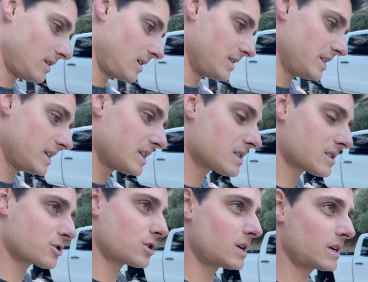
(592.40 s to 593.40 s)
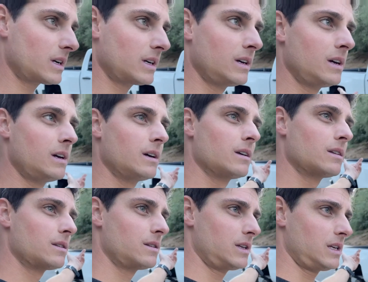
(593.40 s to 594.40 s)
this truck,
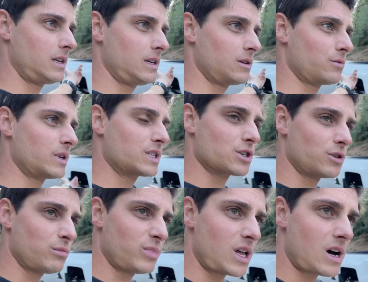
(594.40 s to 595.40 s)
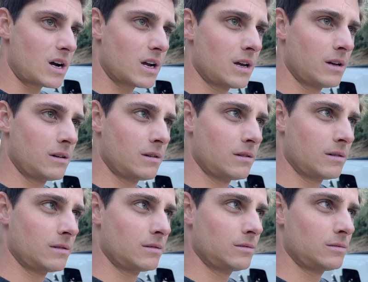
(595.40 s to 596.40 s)
the original block
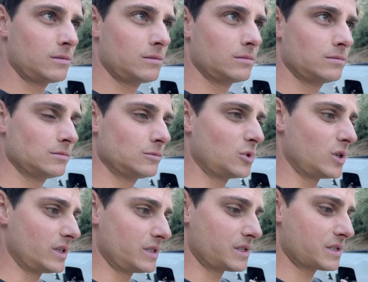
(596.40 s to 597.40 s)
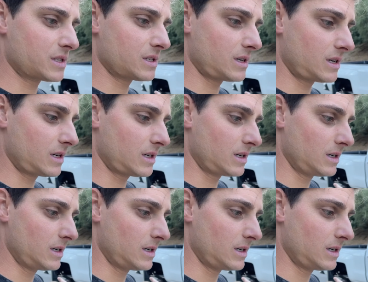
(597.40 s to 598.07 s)
was I